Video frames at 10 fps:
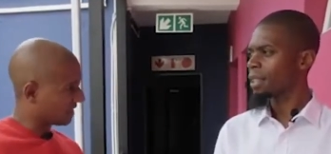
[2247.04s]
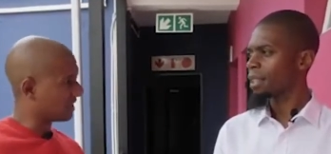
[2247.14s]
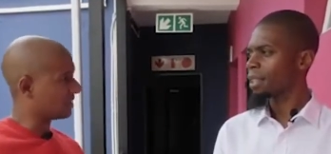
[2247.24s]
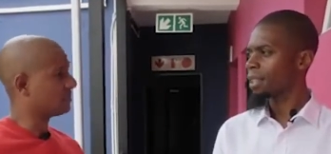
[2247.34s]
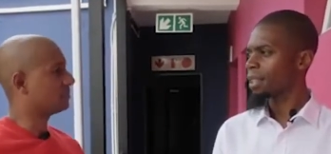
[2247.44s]
Speaker 1: They're going
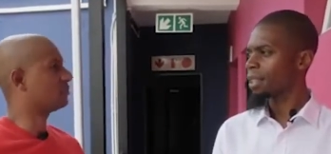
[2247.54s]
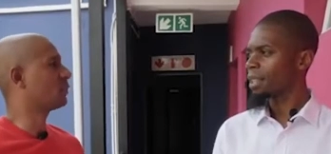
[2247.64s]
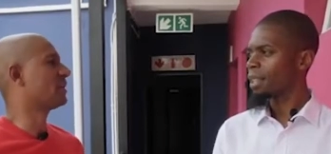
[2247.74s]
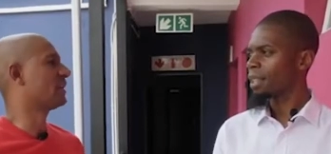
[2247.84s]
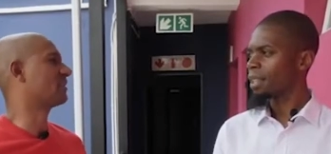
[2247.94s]
to
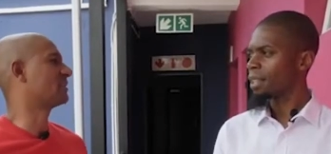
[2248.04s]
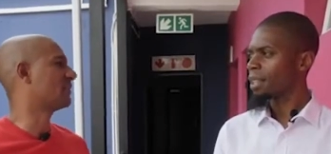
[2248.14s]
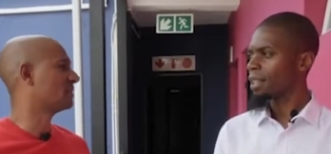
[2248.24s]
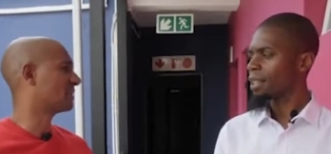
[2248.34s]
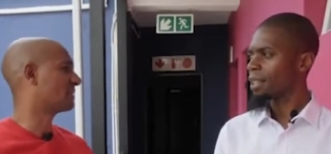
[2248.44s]
pull in. Tough
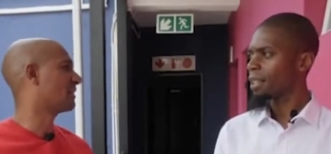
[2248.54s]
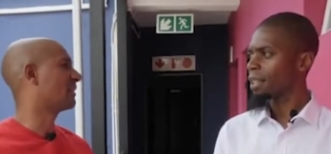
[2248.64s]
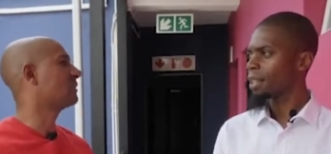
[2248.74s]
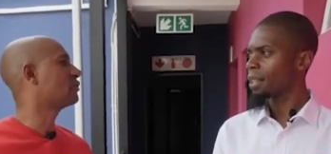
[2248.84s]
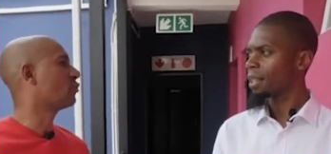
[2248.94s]
said, I said,
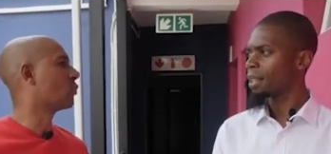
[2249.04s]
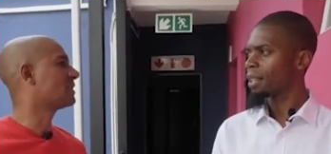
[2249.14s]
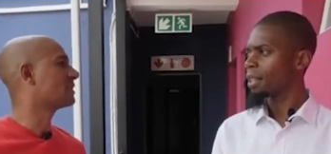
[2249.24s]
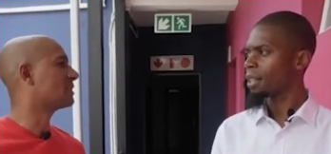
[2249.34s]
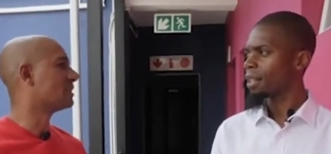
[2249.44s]
let's not
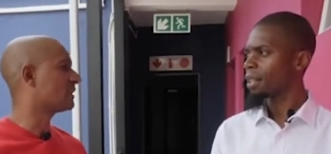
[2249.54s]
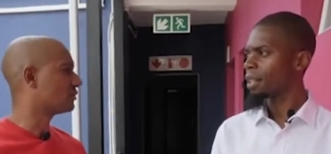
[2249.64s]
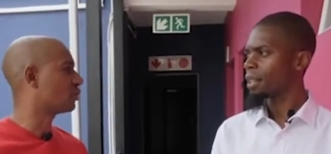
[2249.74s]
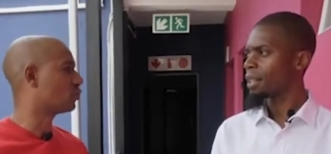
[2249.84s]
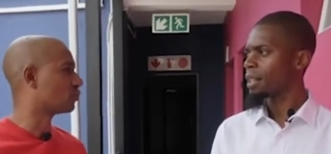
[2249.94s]
waste the deal. Let's
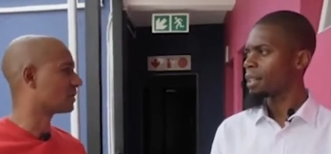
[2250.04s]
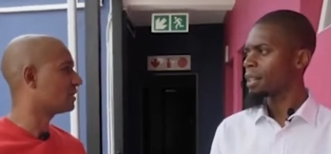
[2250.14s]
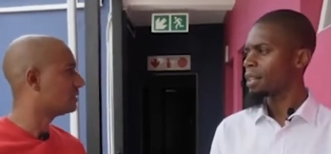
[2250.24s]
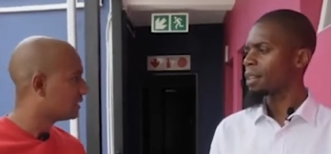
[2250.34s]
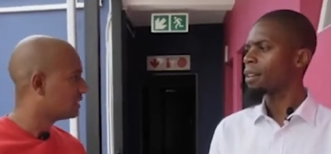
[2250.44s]
not lose it.
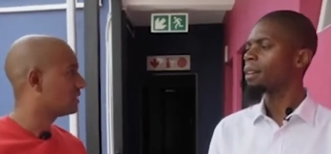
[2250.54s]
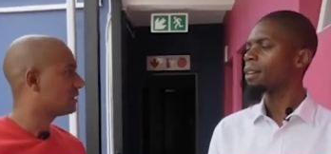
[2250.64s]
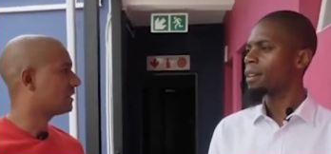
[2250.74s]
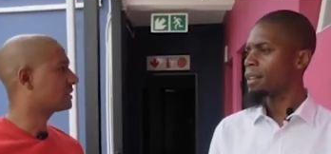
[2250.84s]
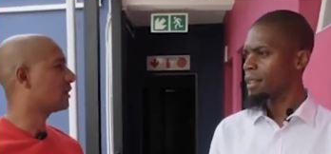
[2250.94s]

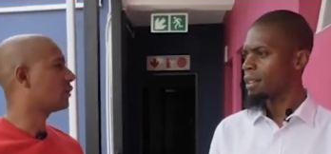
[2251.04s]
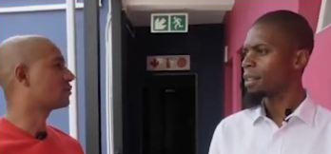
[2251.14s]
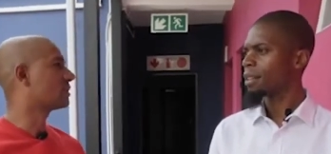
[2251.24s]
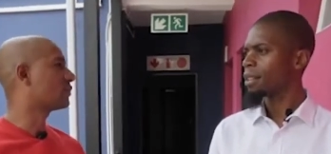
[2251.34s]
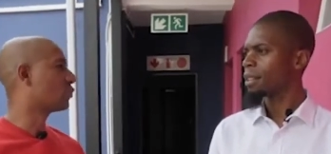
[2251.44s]
Let's close
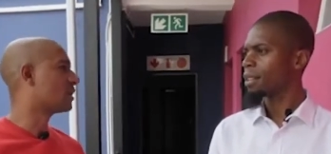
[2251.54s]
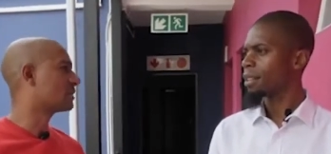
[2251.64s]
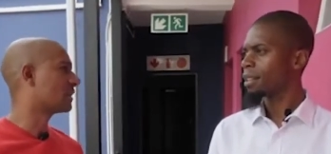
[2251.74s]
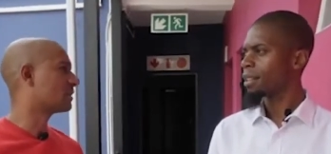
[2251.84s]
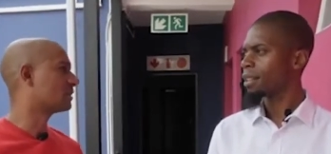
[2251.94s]
it. It
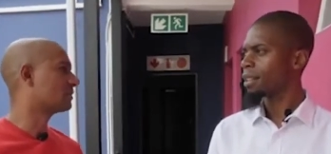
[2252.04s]
works at